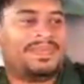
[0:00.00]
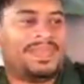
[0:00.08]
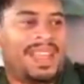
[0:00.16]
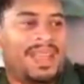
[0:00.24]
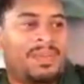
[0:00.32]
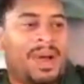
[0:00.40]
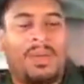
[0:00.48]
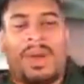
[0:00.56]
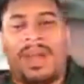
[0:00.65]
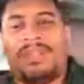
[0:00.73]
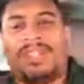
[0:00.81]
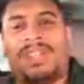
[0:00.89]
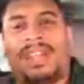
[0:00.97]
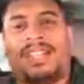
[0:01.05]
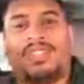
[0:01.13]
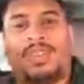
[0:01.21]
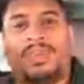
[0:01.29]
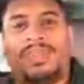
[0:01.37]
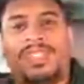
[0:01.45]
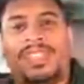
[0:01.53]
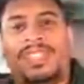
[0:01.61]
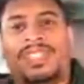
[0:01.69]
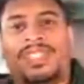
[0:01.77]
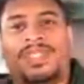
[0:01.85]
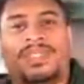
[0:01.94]
Hey, my wife, she likes Triple G
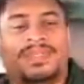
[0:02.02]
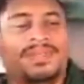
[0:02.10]
too.